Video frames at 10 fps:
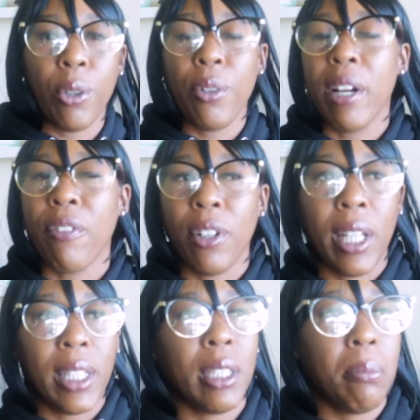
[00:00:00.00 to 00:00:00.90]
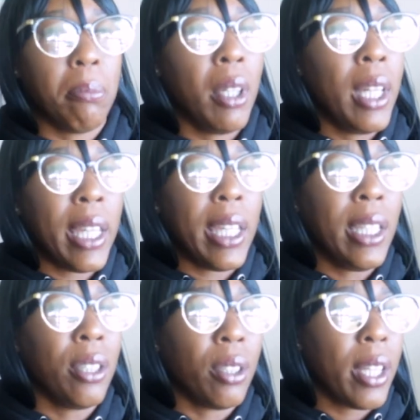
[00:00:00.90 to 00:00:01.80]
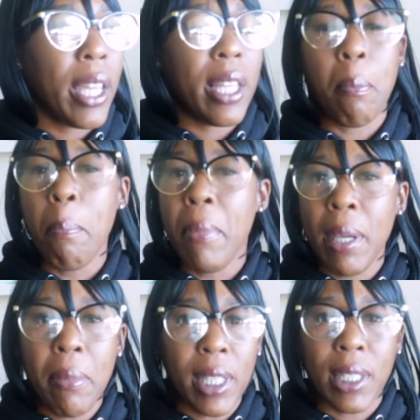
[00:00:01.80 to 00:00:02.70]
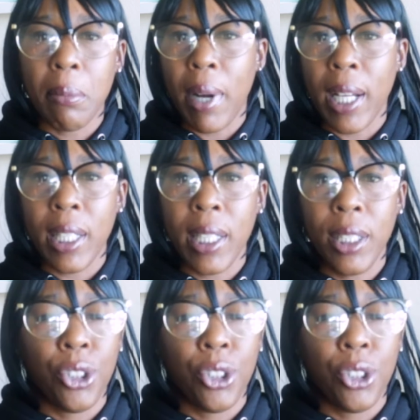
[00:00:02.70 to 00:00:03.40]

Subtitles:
Don't never let them either mimic somebody,